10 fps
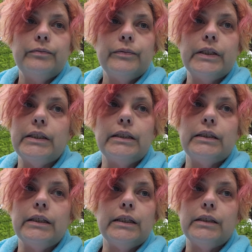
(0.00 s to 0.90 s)

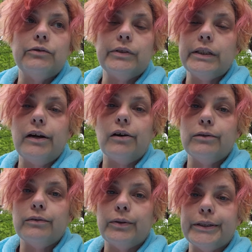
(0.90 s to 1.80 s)
Because it's really hard
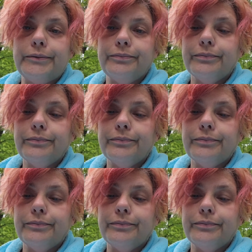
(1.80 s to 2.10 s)
to avoid.